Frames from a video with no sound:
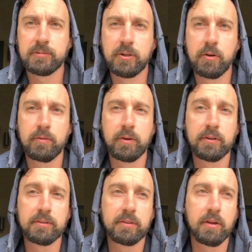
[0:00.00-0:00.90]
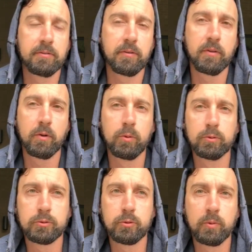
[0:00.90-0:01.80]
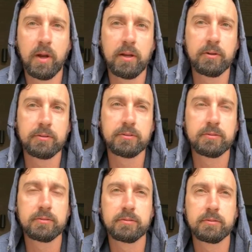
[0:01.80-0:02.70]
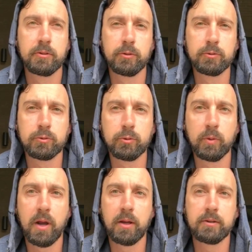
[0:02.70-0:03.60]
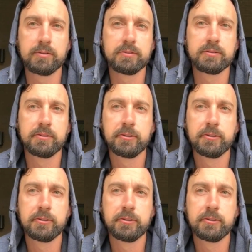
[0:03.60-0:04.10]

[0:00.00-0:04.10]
covering stuff for the old school riders, the new school riders,